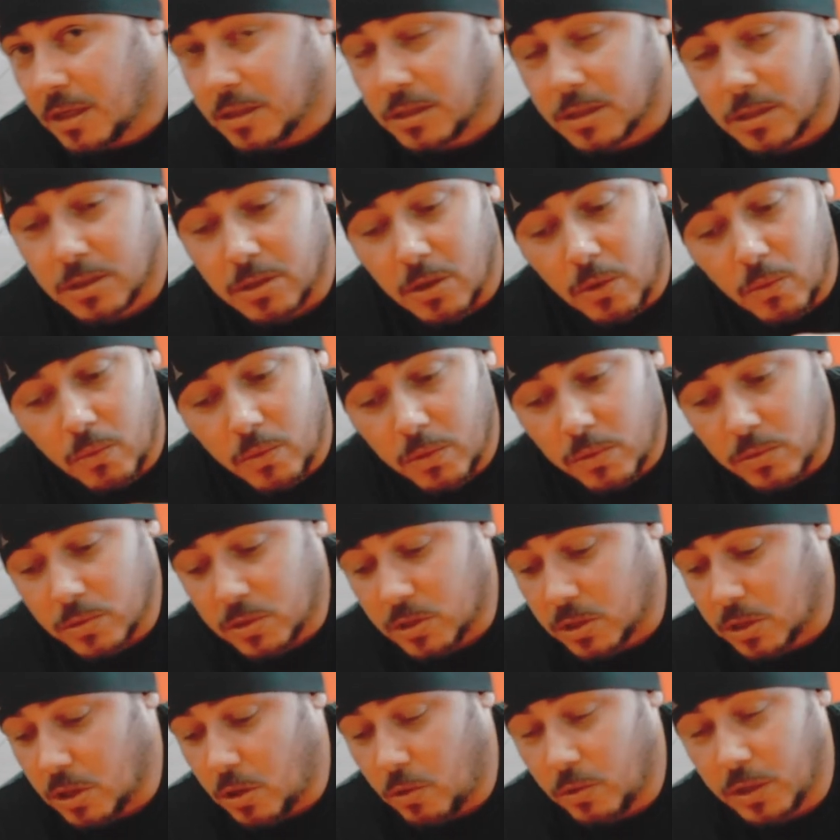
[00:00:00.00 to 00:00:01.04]
Just go
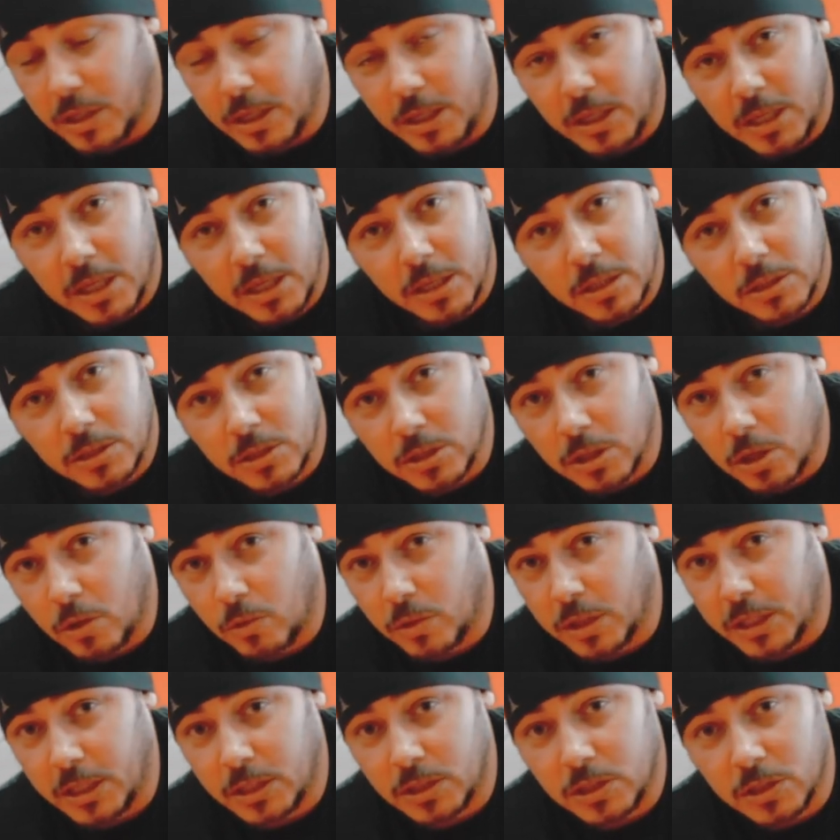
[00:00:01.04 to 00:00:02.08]
slowly,
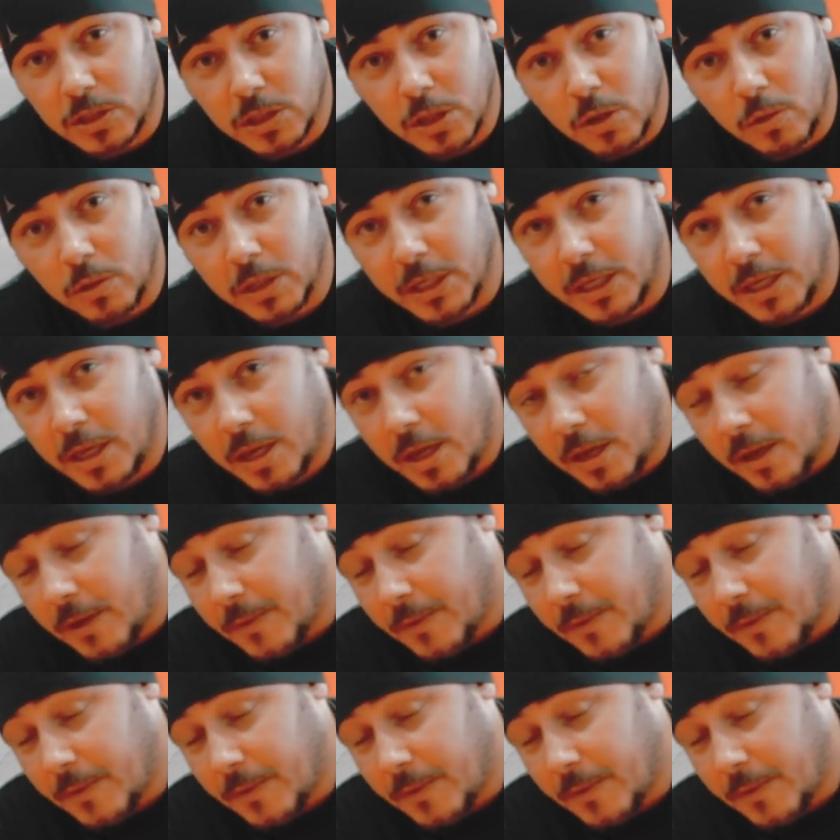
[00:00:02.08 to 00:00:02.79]
slowly, slowly.